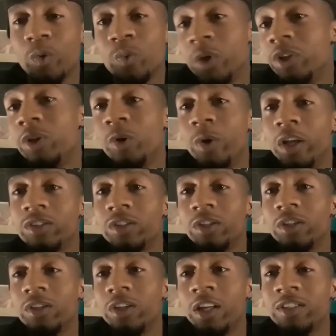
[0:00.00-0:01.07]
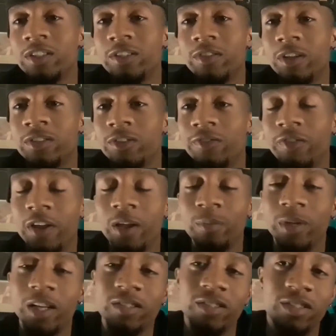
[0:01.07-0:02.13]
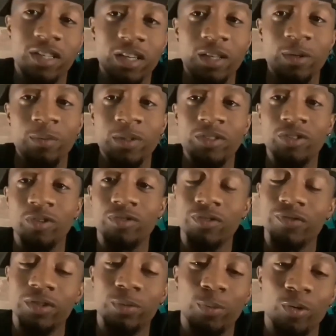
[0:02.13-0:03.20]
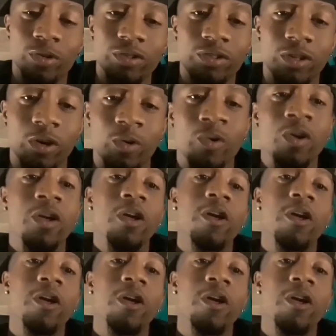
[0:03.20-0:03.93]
we do as a family, as a team in Jones for Sports. So